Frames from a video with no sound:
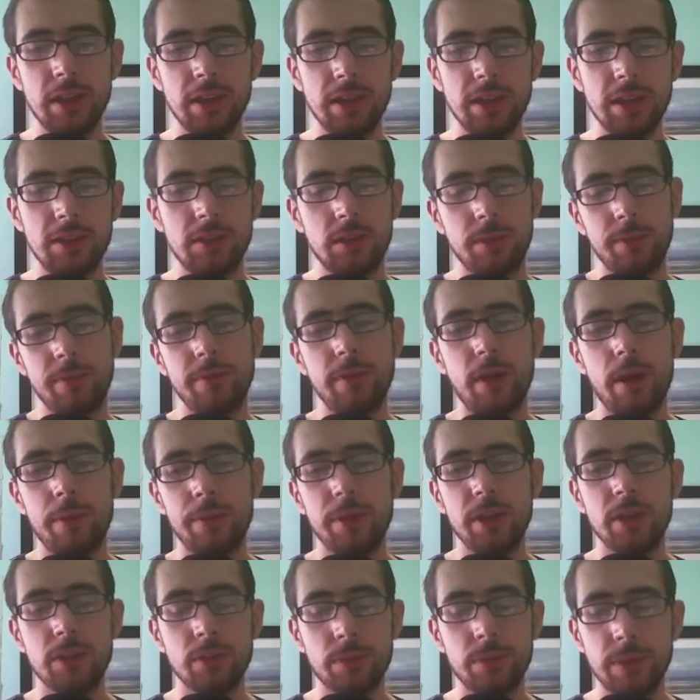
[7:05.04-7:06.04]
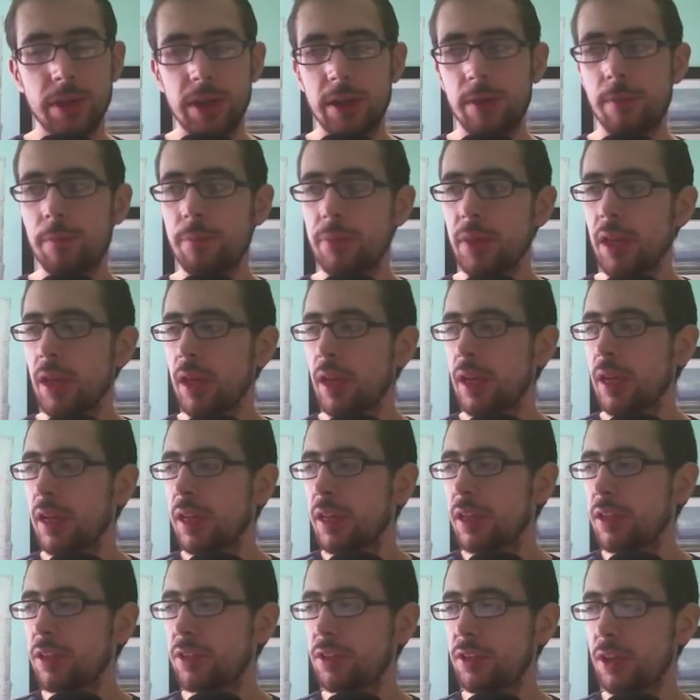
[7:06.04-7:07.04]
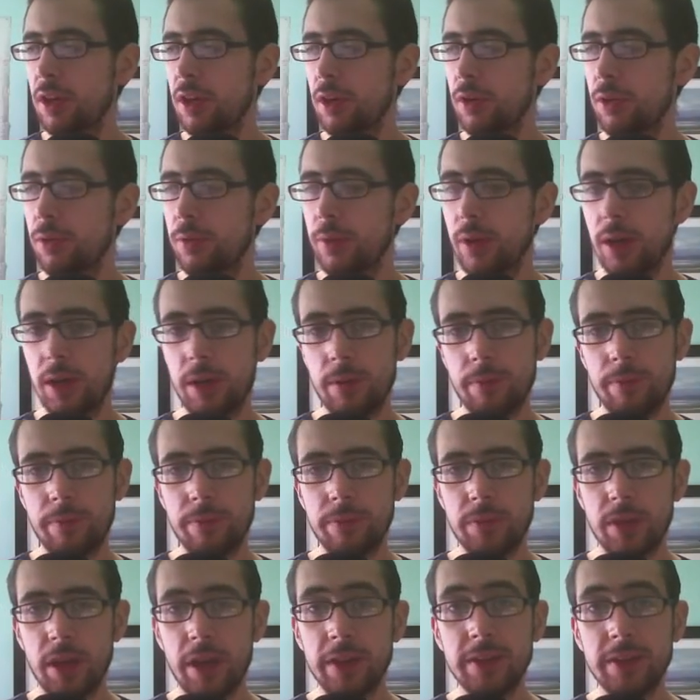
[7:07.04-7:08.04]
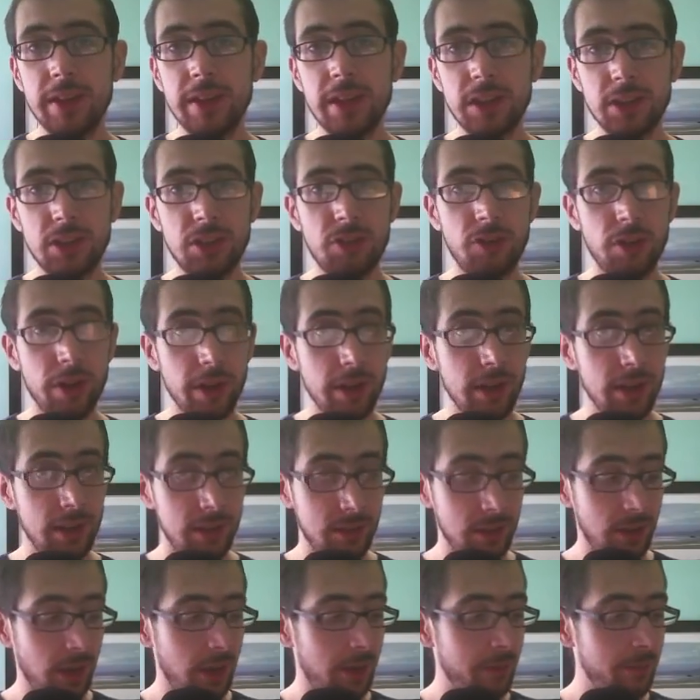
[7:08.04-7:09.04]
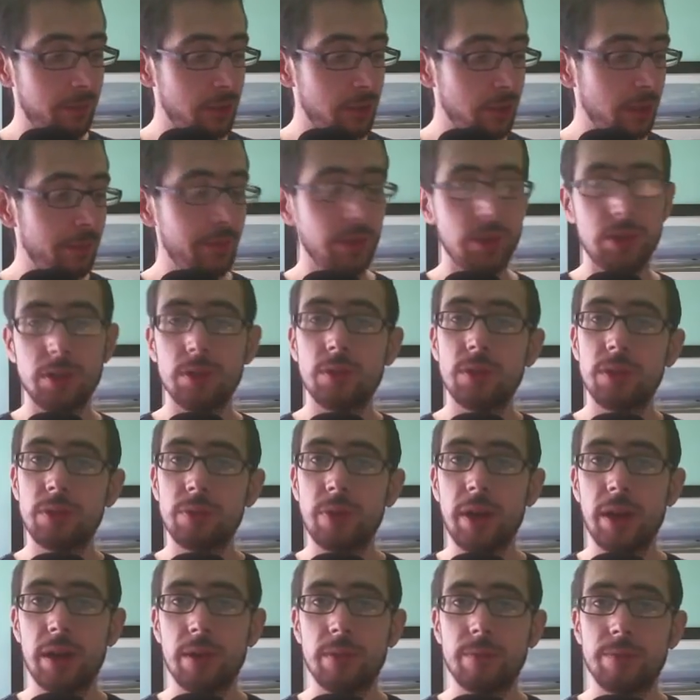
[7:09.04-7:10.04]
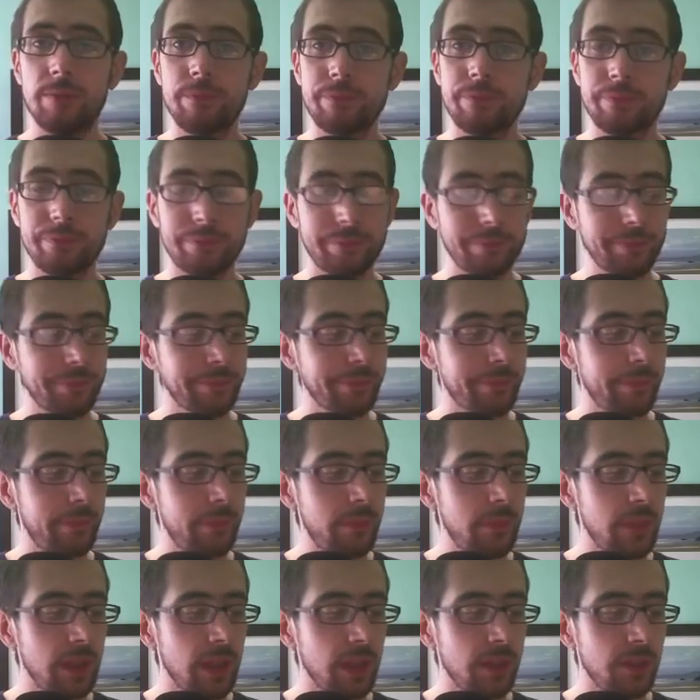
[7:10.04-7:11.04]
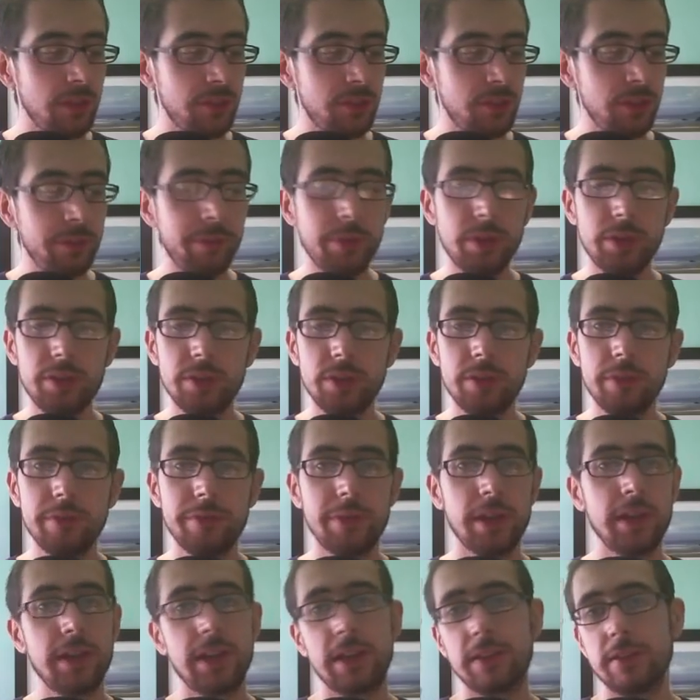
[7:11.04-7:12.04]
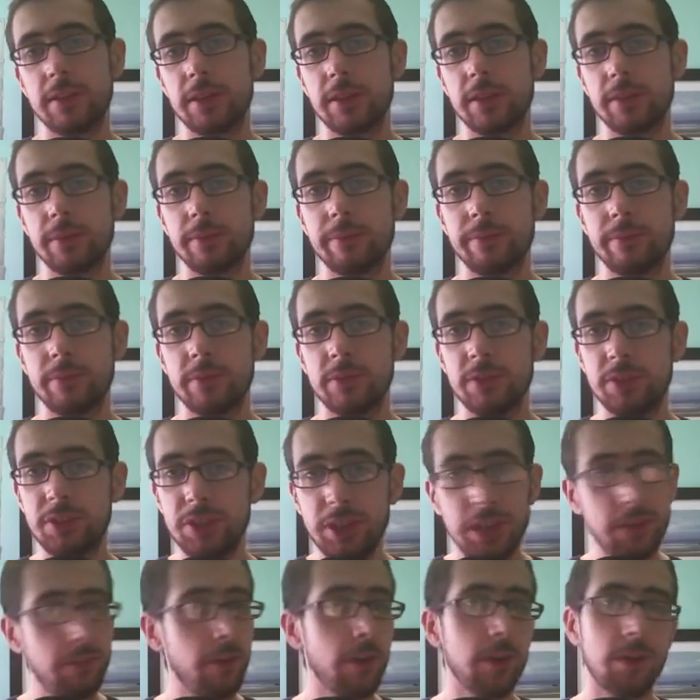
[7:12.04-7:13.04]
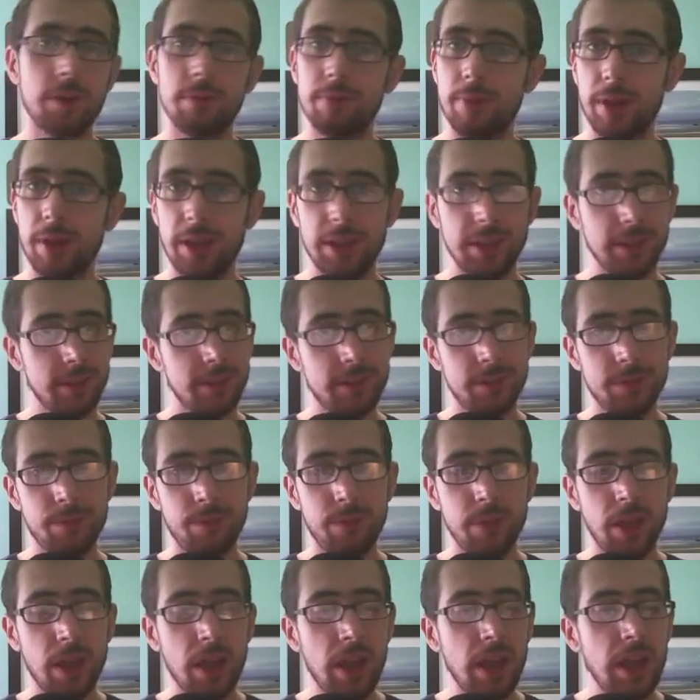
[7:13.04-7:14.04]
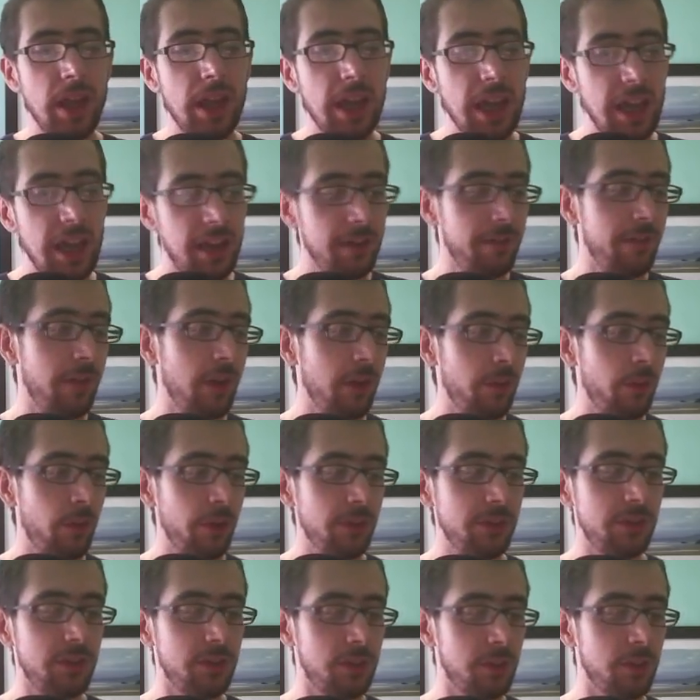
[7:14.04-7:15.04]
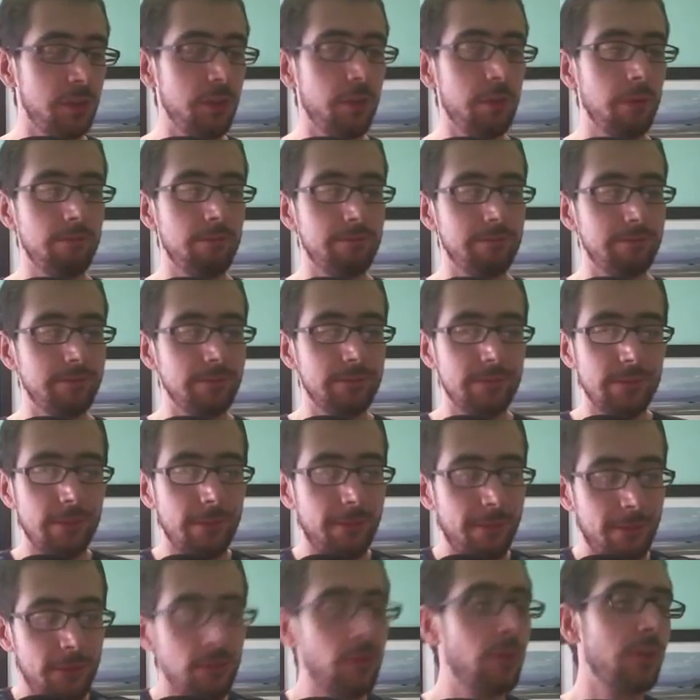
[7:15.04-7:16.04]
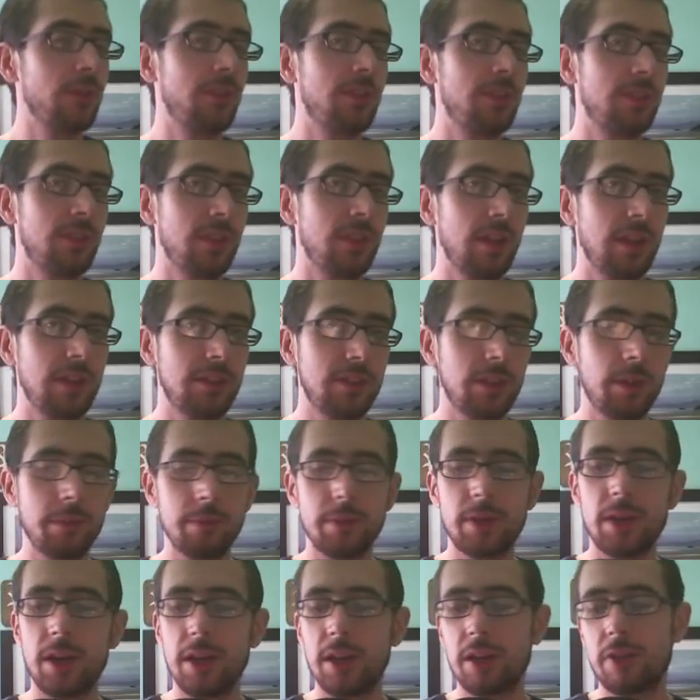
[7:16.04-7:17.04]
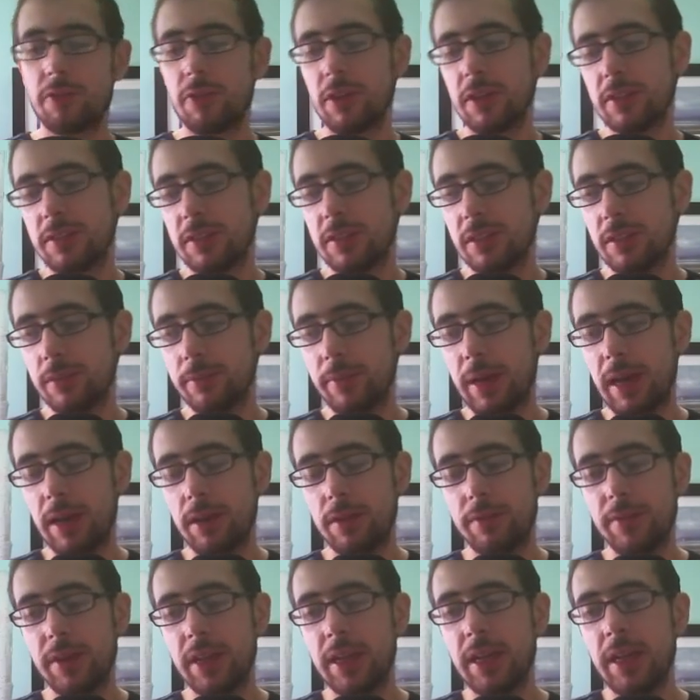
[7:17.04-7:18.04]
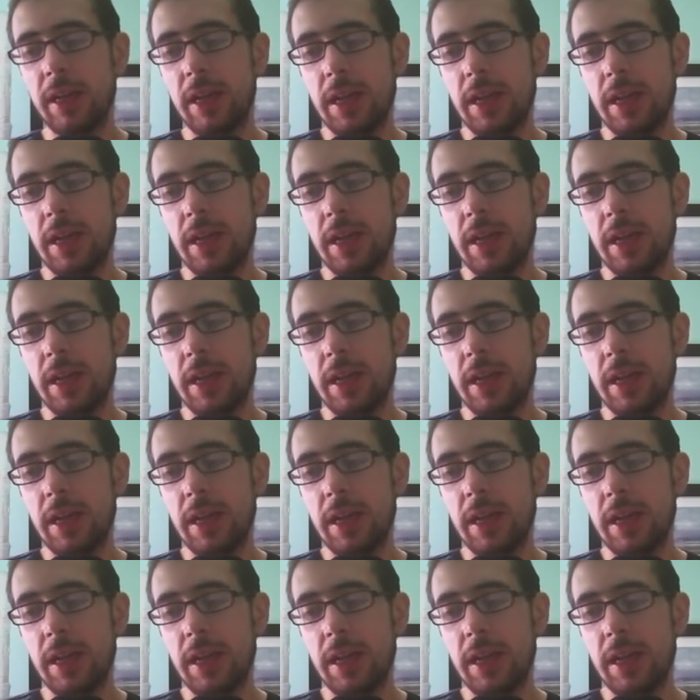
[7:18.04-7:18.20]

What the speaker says: desktop environment as well. So I did actually try Xubuntu as well. Xubuntu, fantastic, 0 complaints. If I was to force some kind of criticism out of it,